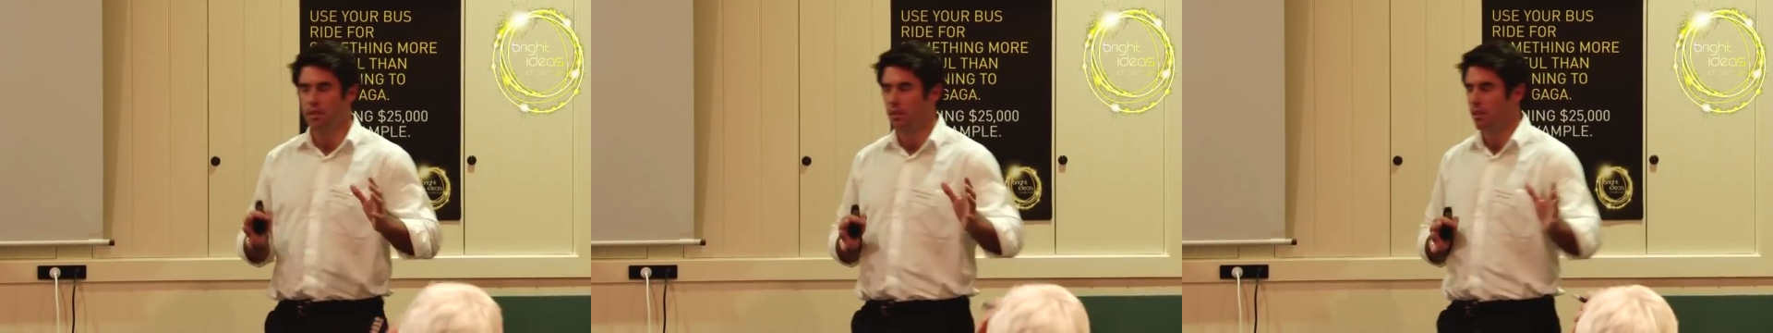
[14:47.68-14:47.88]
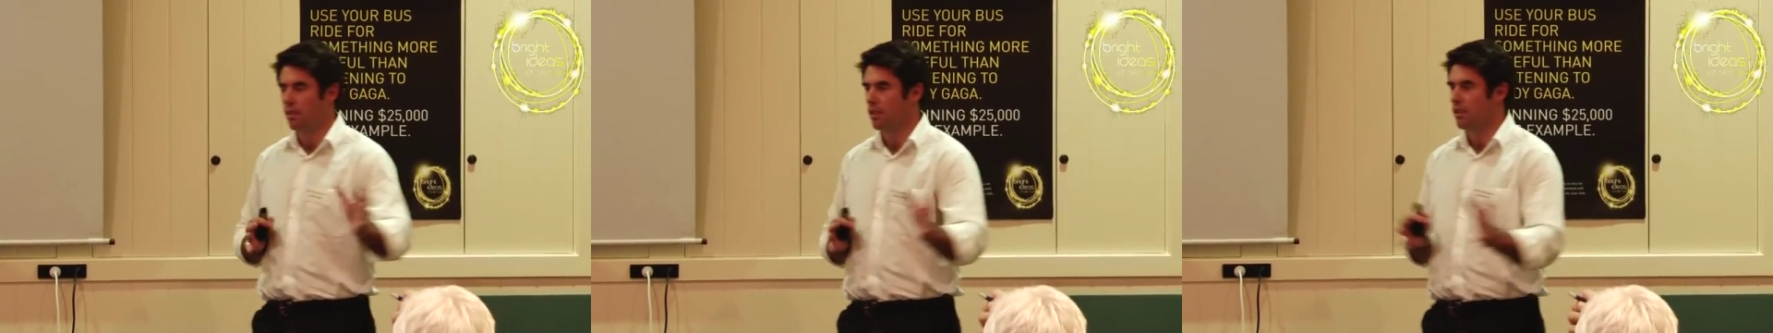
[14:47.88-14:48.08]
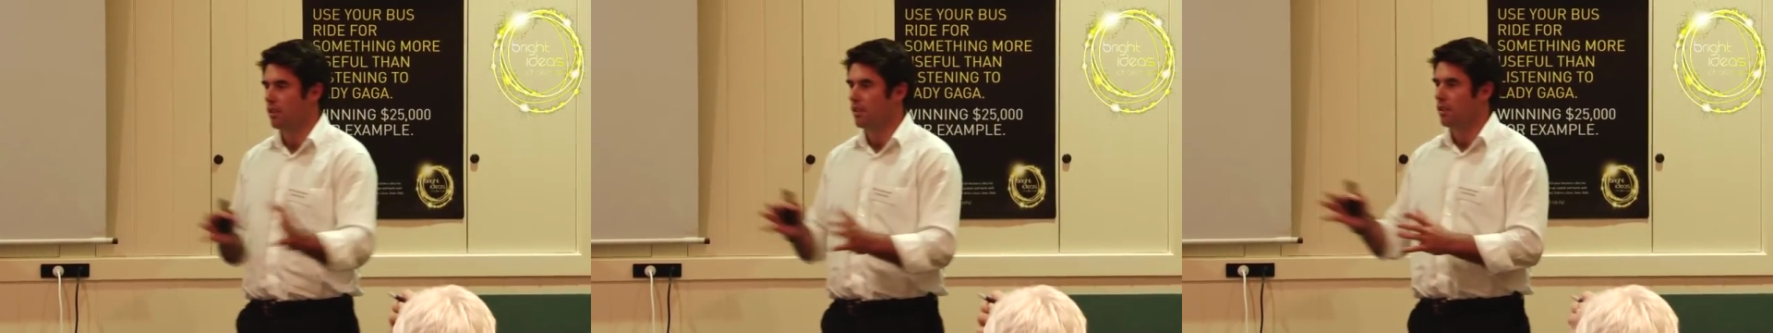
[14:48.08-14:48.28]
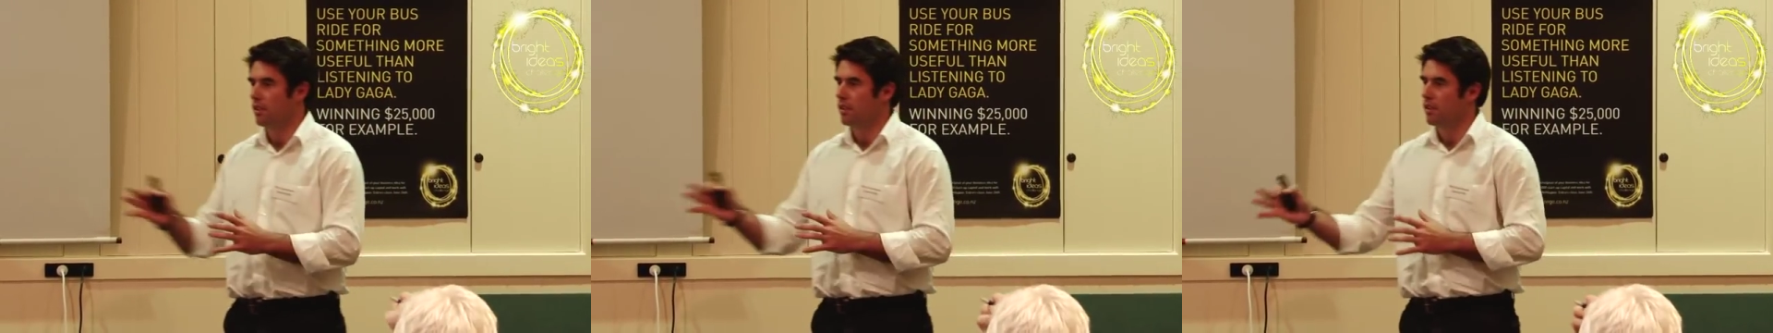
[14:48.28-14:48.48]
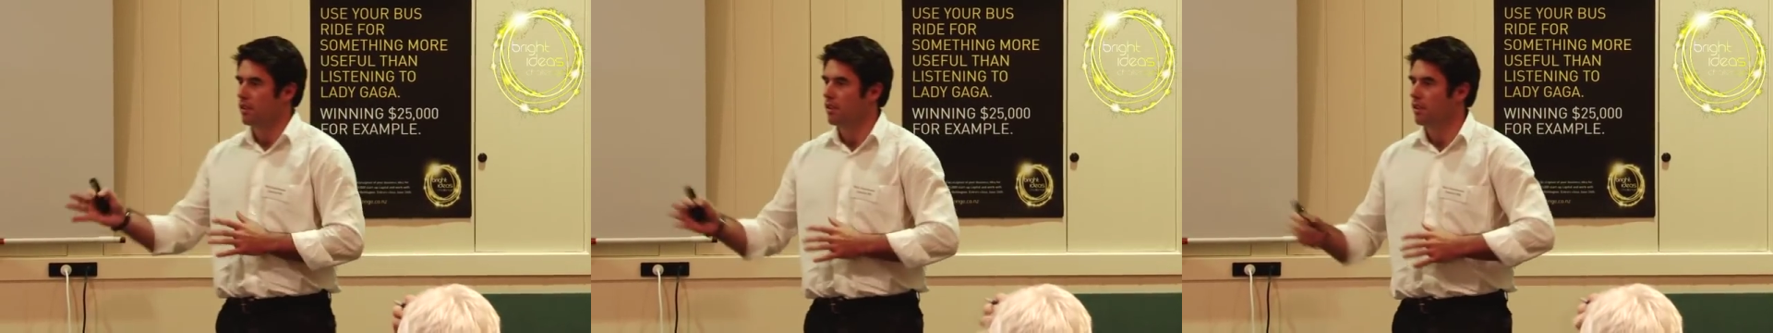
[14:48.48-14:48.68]

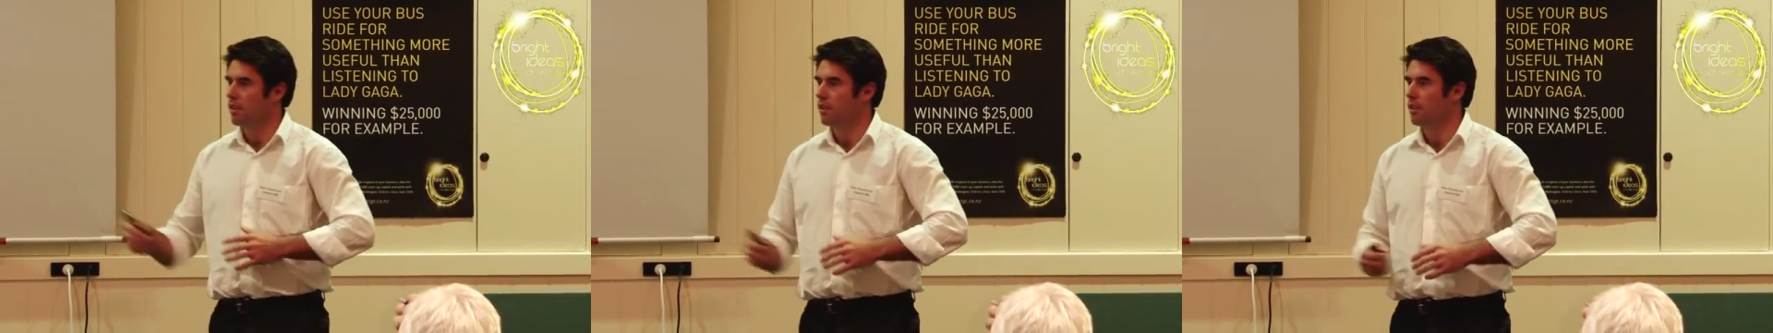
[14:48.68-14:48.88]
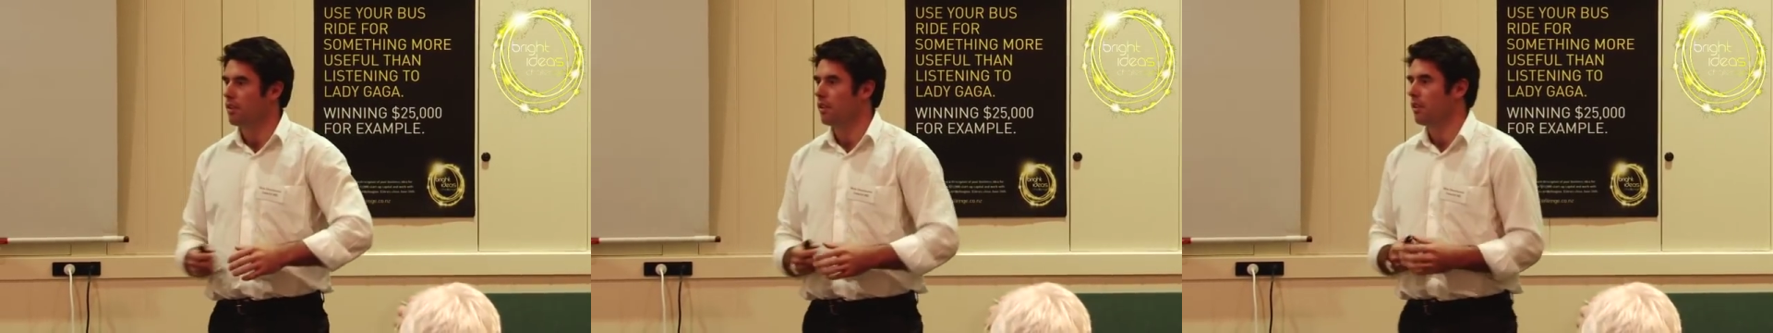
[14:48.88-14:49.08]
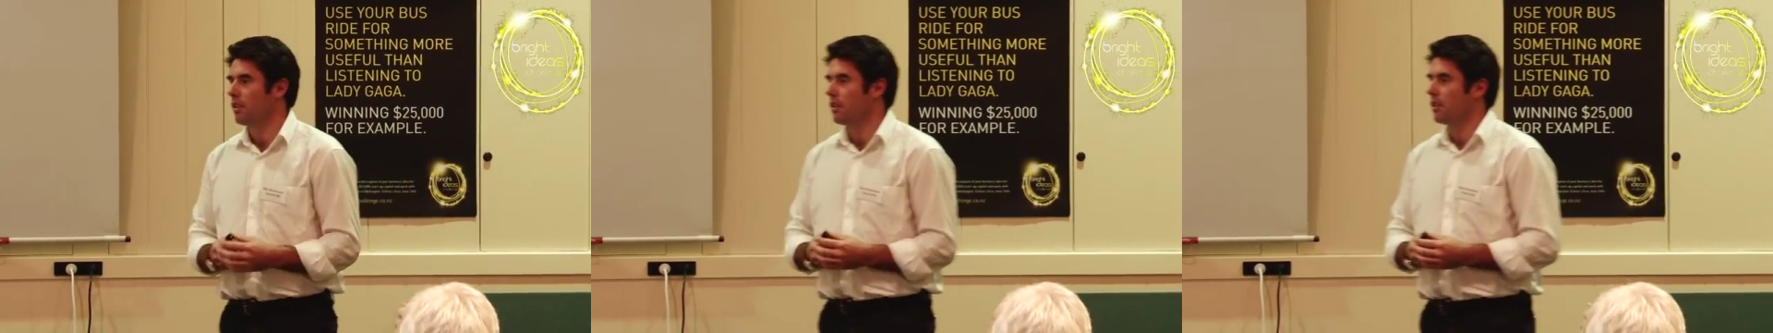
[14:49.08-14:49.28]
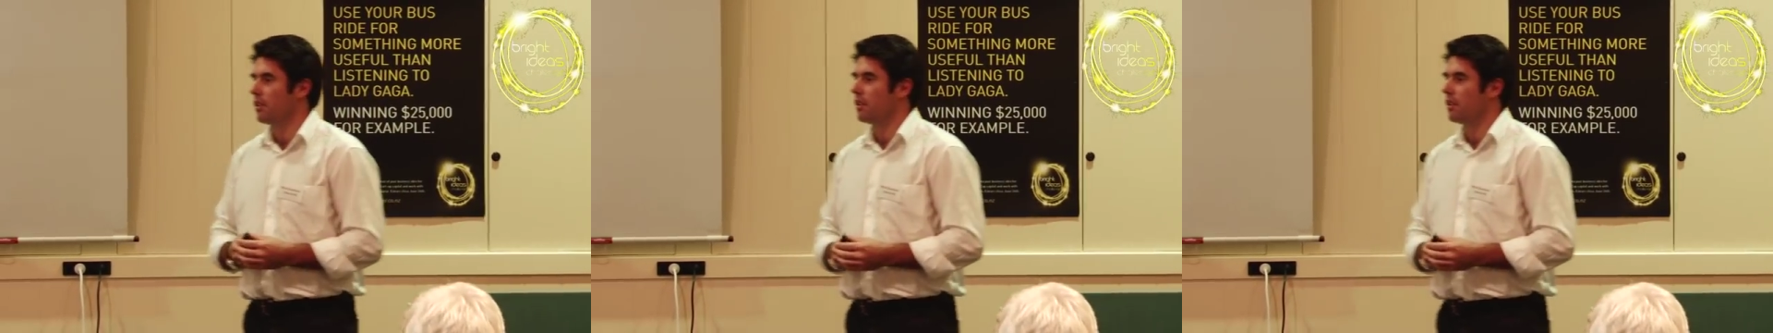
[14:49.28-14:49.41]
Nobody speaks.